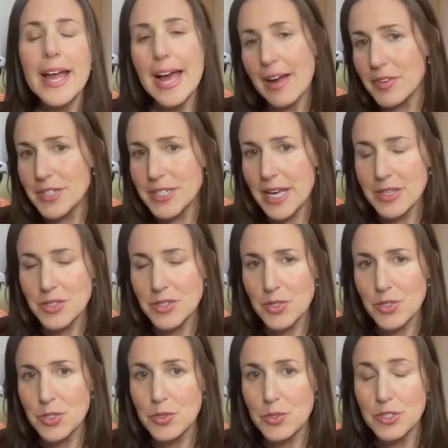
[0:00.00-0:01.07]

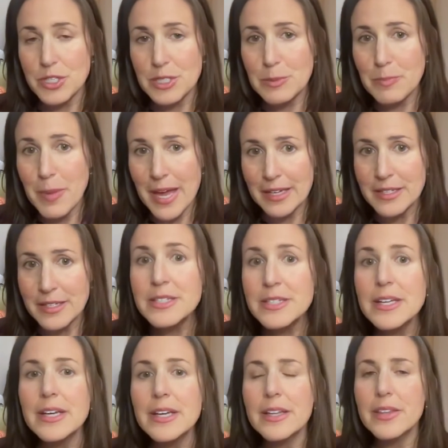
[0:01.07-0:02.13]
advertisers to
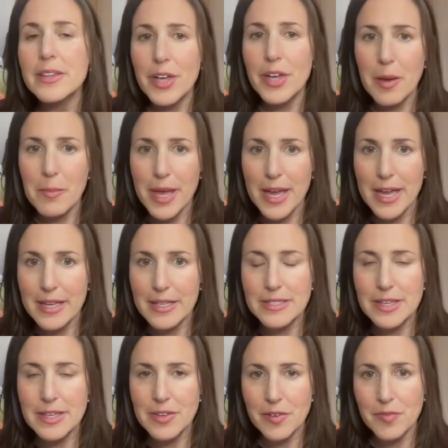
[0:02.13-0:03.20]
suspend their
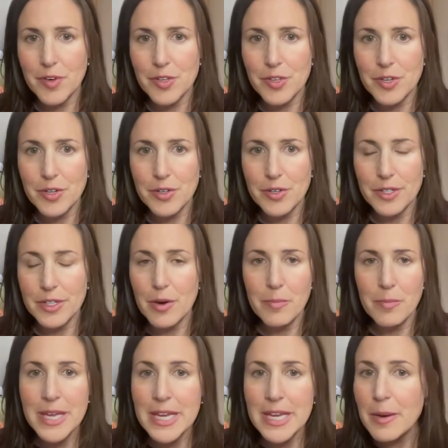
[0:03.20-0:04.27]
campaigns and their further,
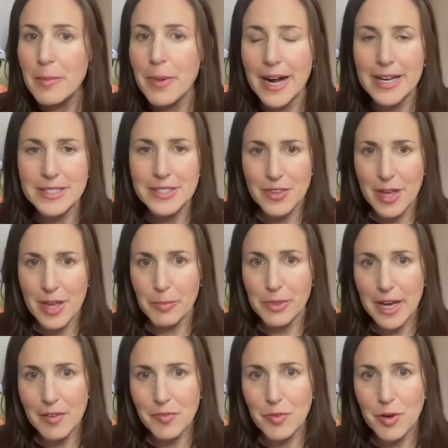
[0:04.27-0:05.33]
media buys on that
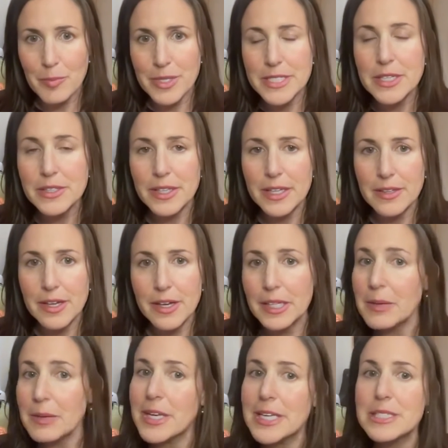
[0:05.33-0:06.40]
platform until Elon
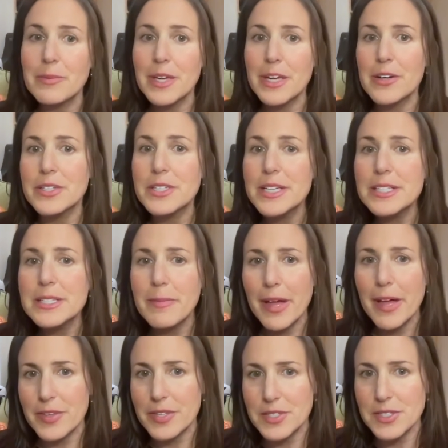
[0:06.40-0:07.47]
can make some guarantees
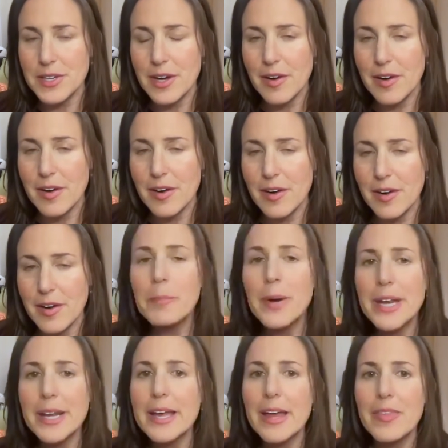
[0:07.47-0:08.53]
about this stuff.
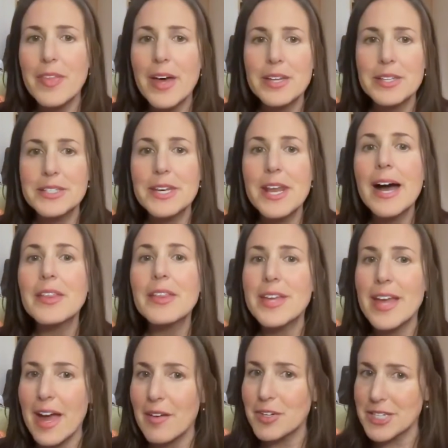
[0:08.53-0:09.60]
But again, that is not
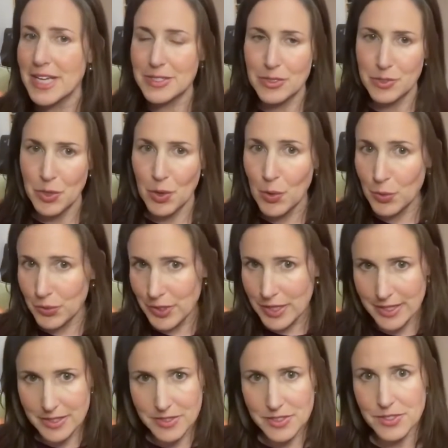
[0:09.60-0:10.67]
the advertisers' only
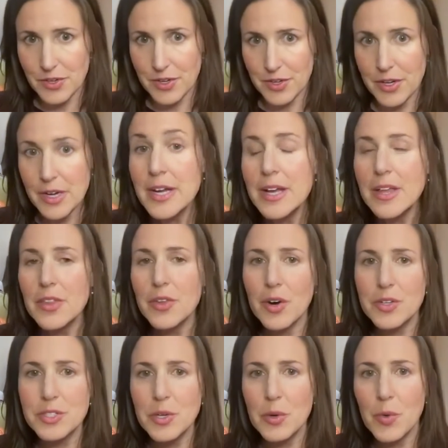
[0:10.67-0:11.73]
concern. They're
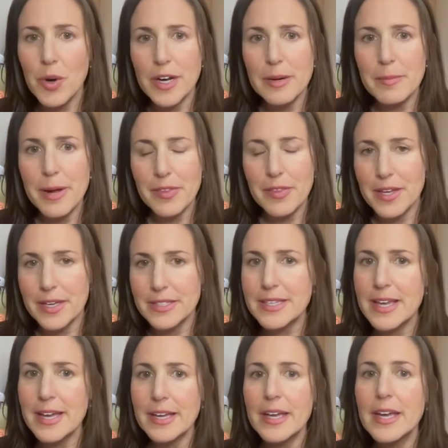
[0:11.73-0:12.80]
also worried about
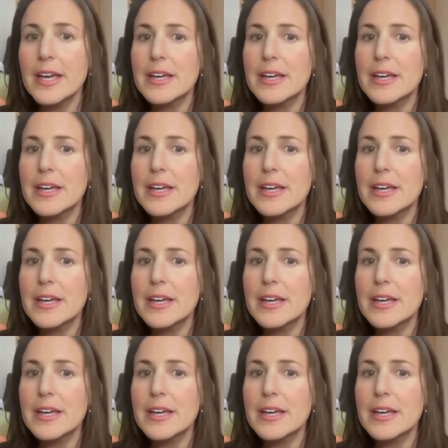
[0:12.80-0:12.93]
things like